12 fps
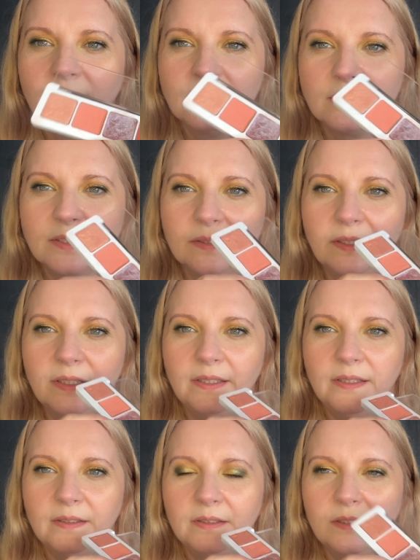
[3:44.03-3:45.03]
So yeah,
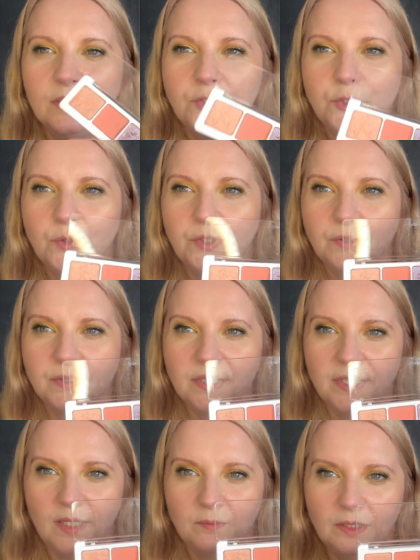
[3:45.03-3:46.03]
I enjoyed using
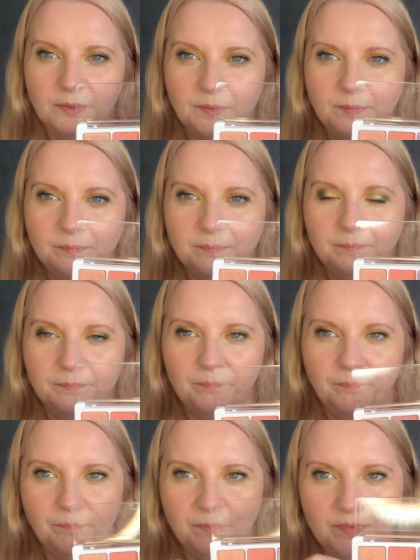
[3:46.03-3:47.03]
that one.
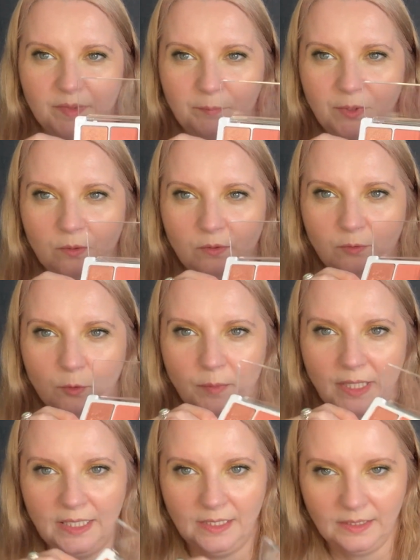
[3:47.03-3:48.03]
Beautiful
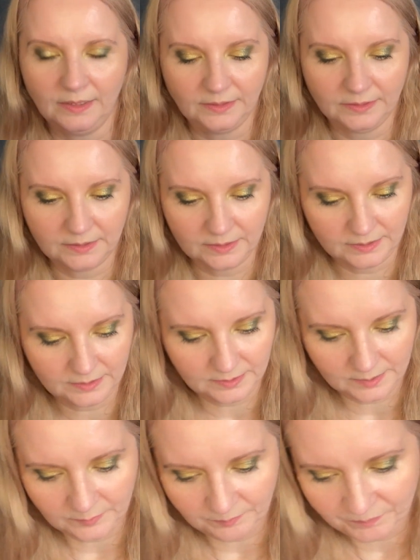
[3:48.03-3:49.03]
palette.
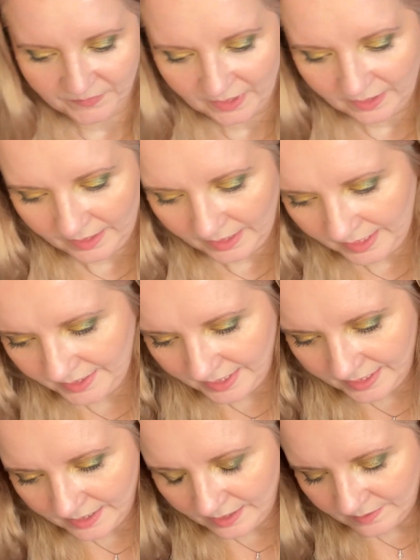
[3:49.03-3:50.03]
And then
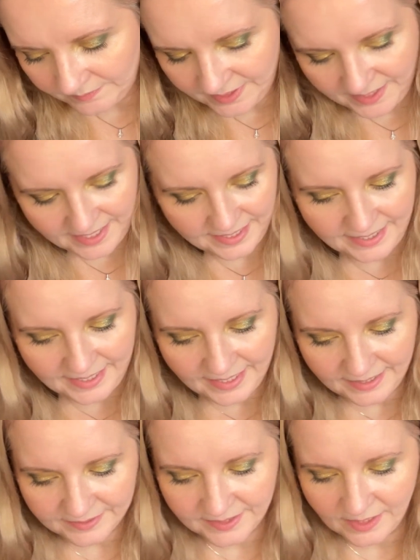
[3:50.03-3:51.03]
after
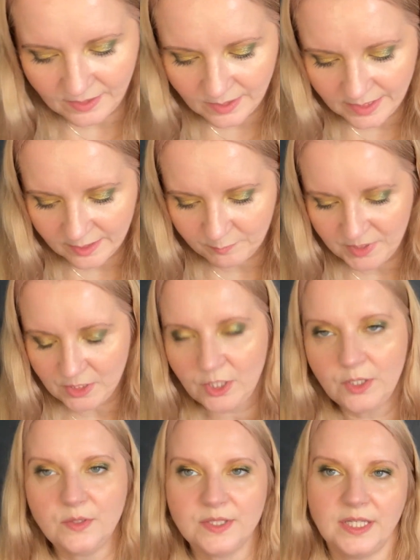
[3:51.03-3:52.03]
that, I have been
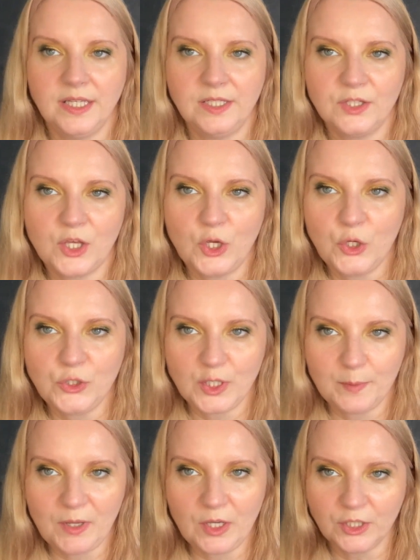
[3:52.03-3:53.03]
using the Huda
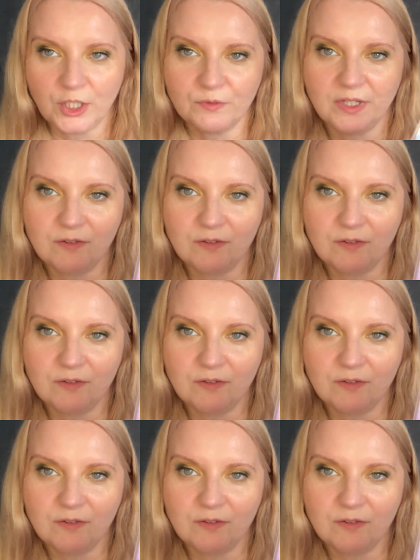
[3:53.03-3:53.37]
Mercury